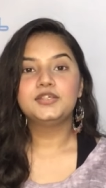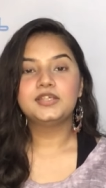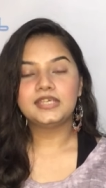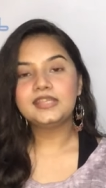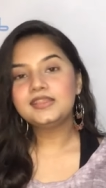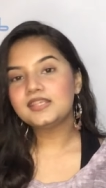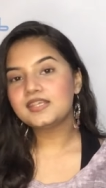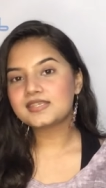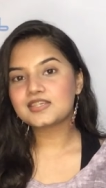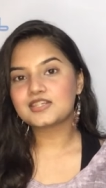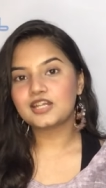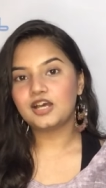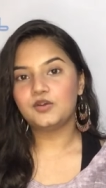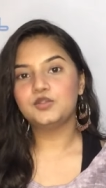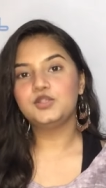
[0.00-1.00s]
in this
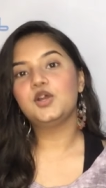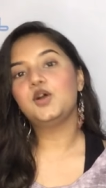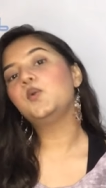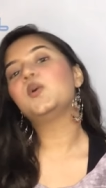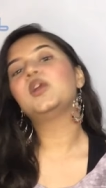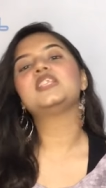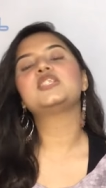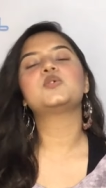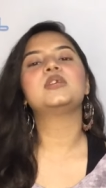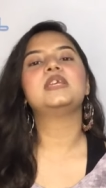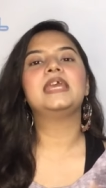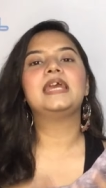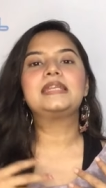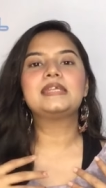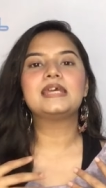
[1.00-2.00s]
round you're going to
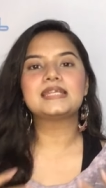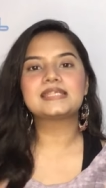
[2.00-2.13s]
get a